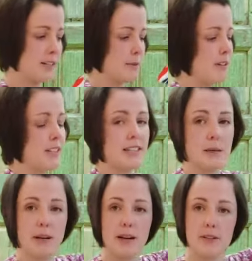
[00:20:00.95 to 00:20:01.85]
So press the
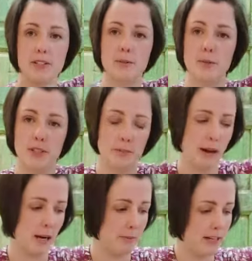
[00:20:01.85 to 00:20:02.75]
seam allowance towards the
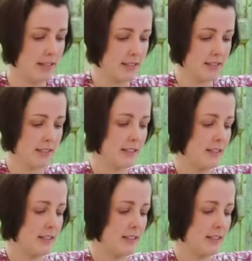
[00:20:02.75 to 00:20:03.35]
back piece.